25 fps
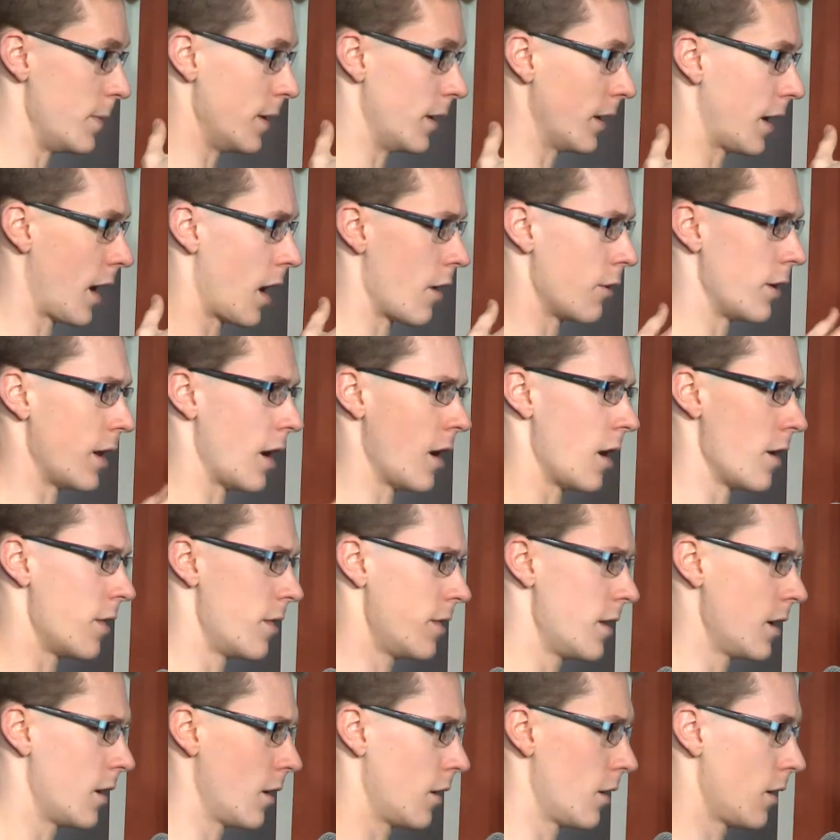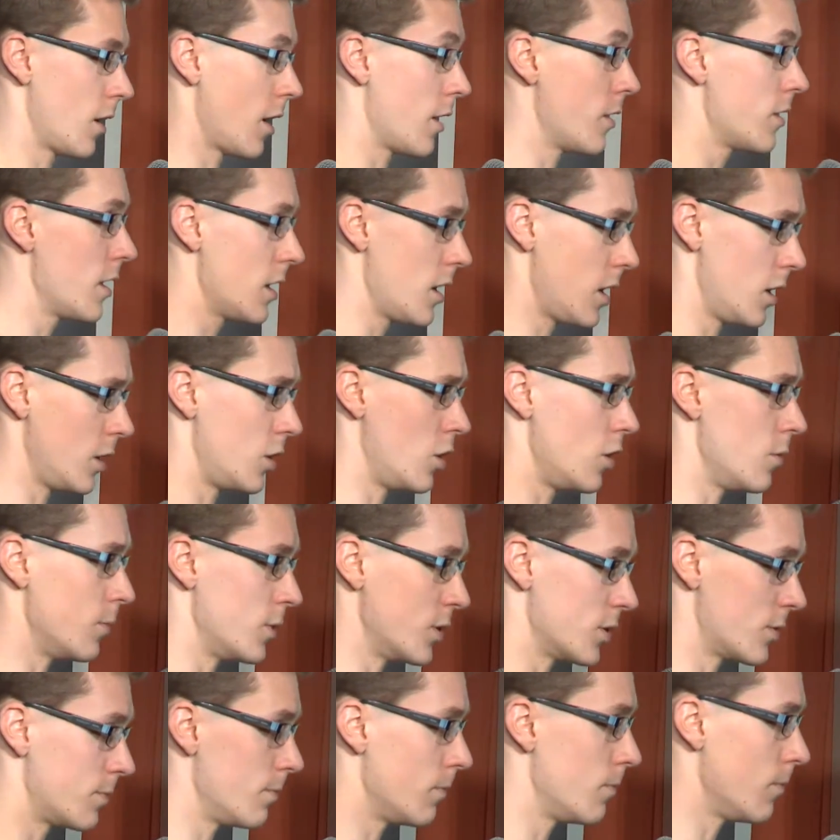been carried out, I think, I think in
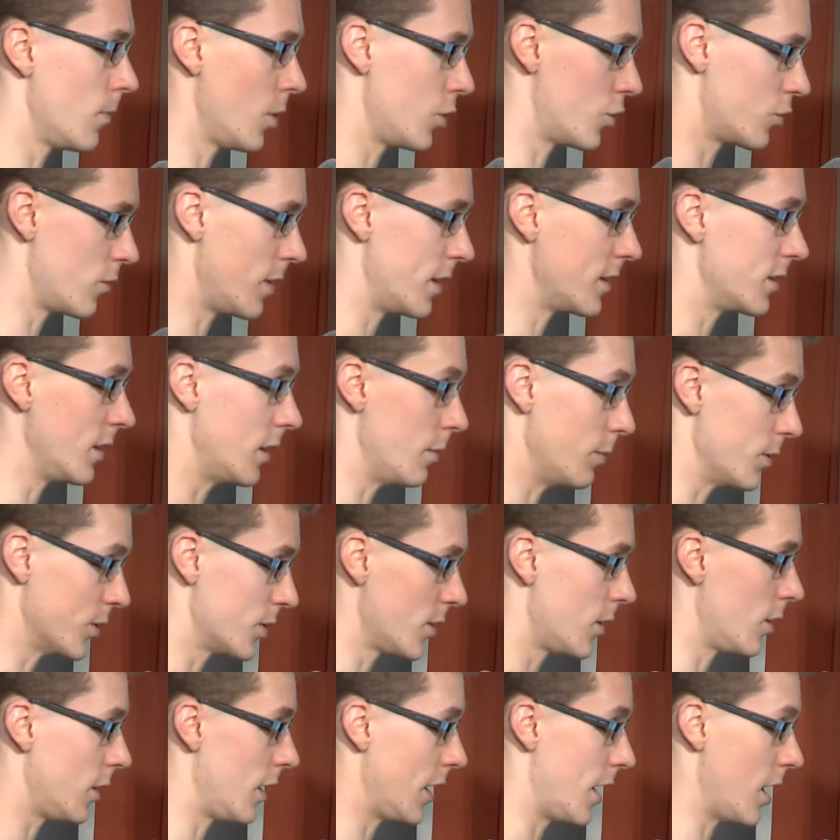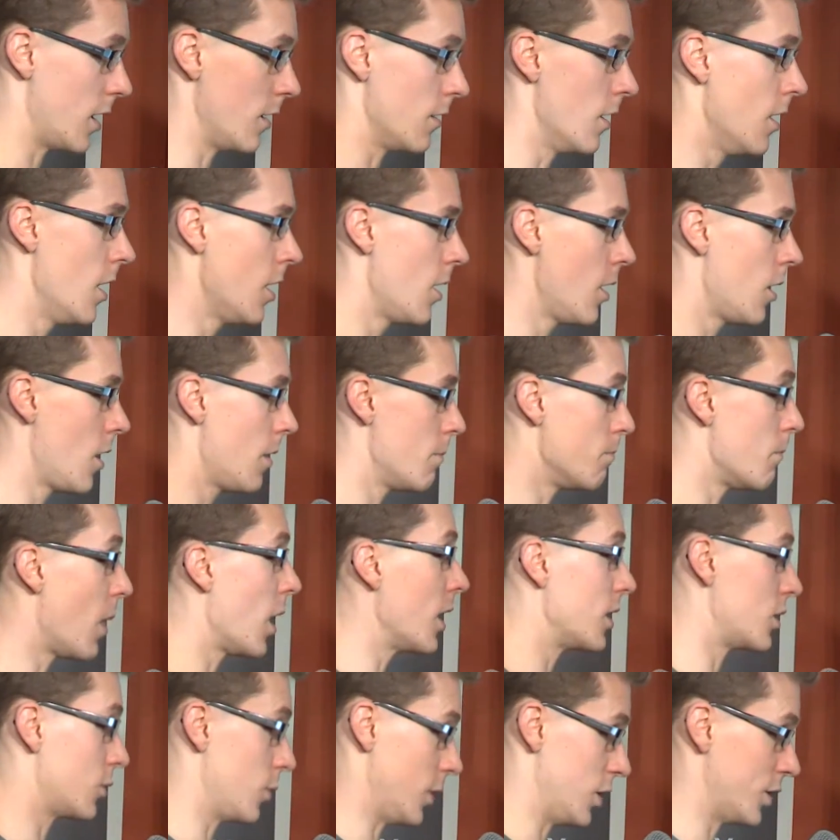humans most recently, but certainly in
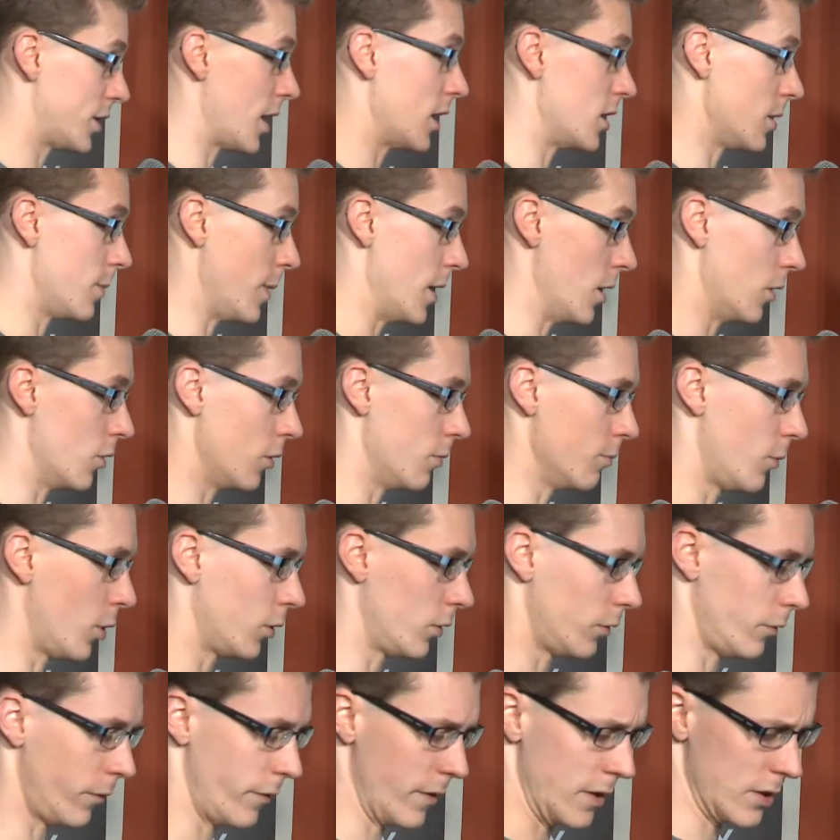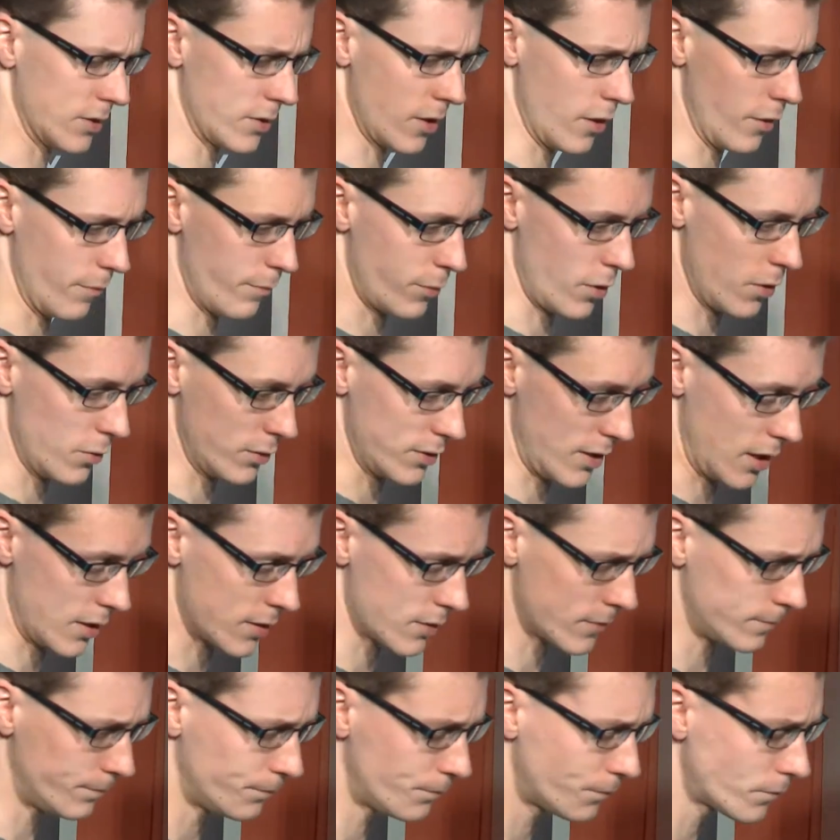mice, which tend to be a good model for this kind of
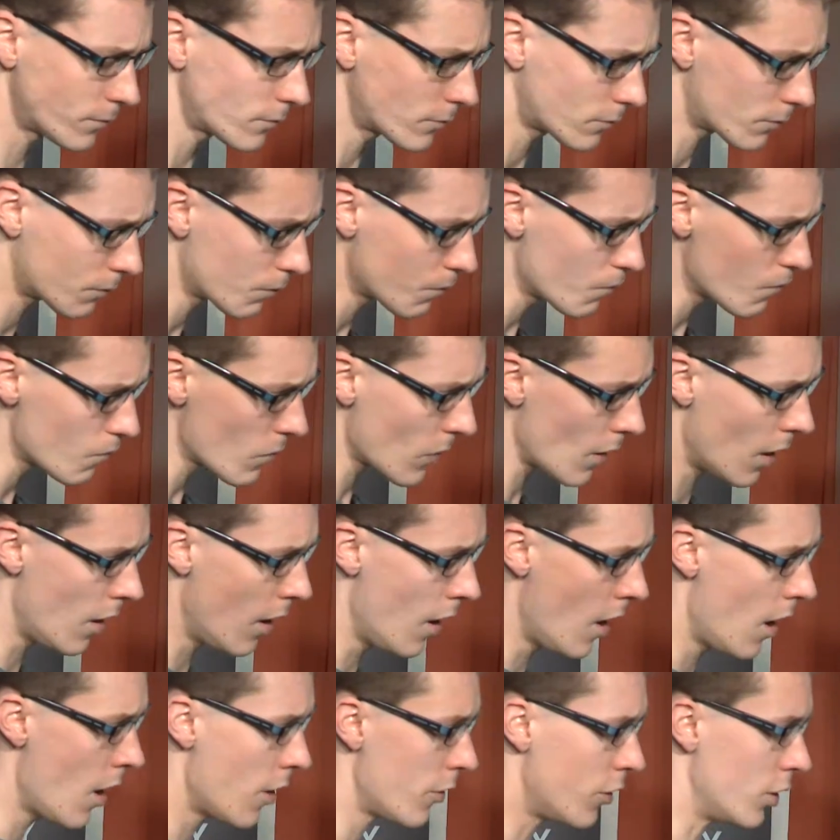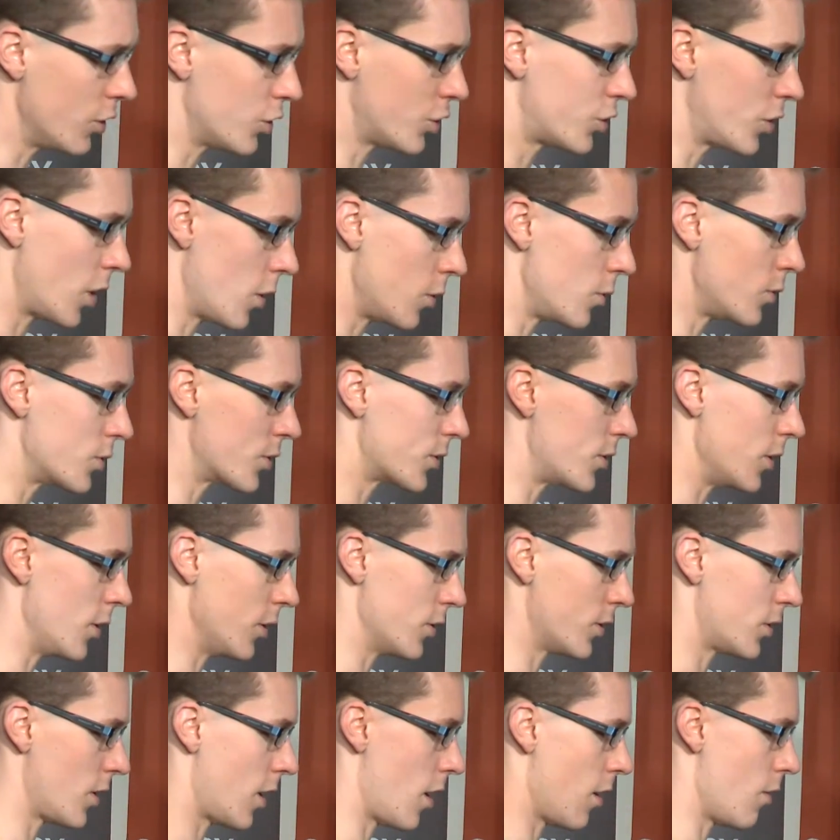process, that shows
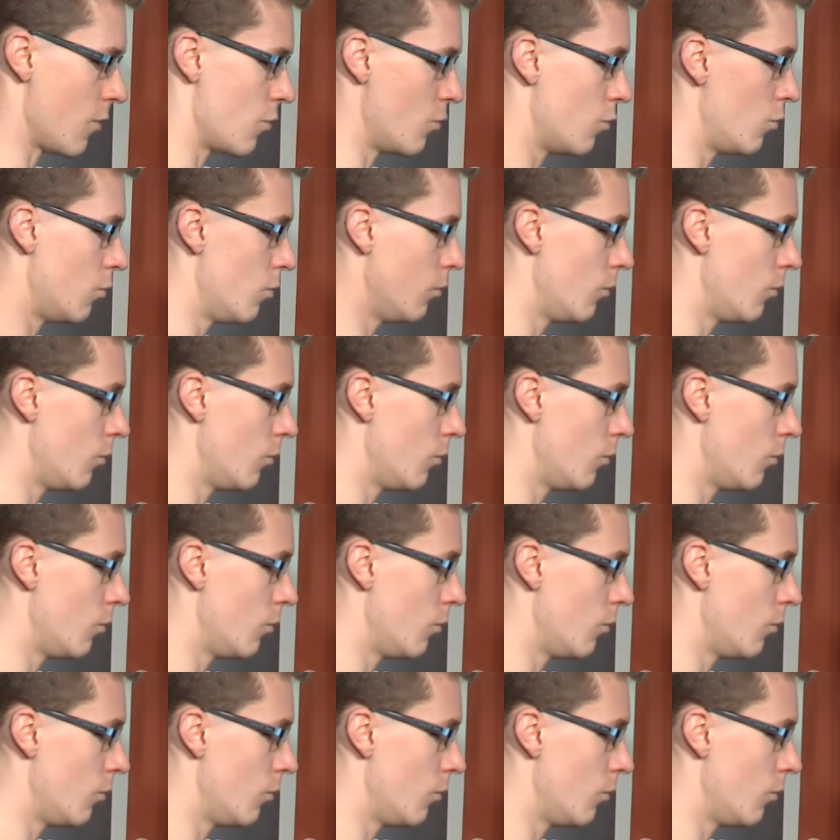that uh,